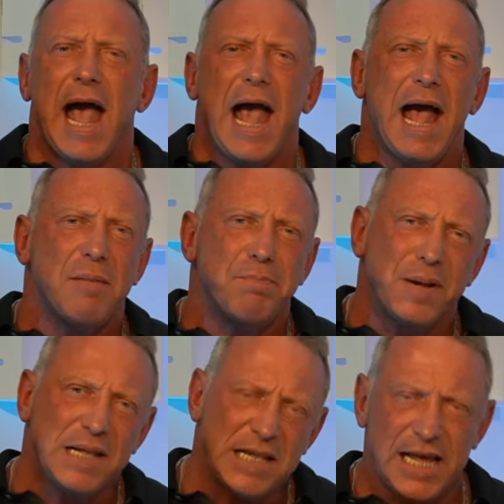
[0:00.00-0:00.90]
And
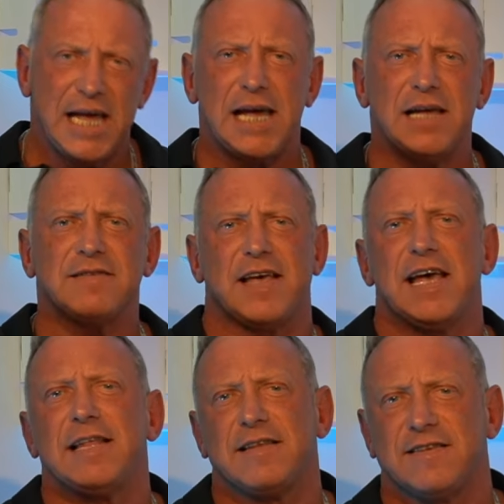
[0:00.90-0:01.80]
please
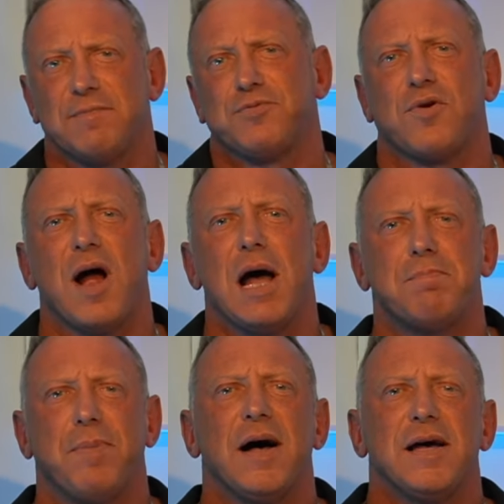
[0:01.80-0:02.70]
hit the
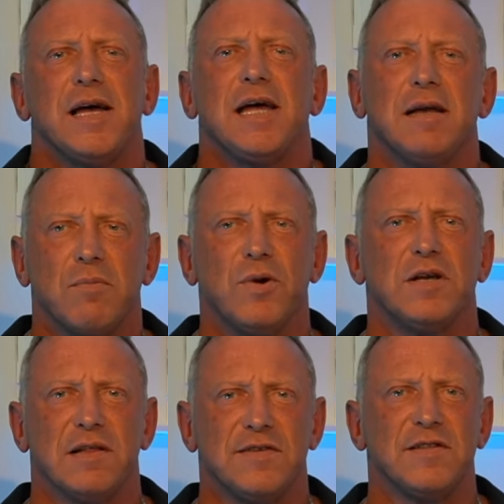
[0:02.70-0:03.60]
subscribe button
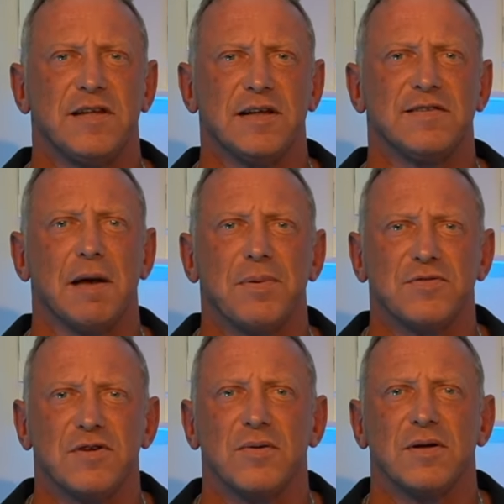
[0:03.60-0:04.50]
when you listen to this
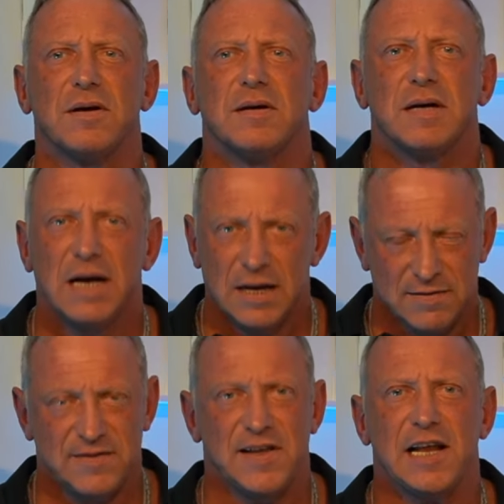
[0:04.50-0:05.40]
episode.
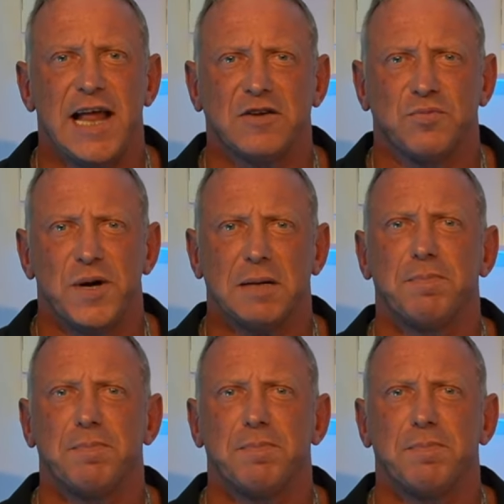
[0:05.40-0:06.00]
See you next week.